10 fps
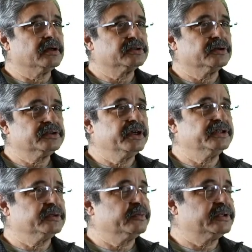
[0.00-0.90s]

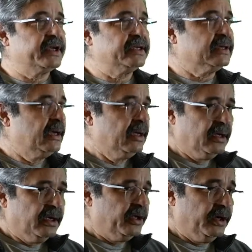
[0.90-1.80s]
Association which says
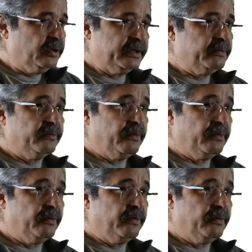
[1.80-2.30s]
that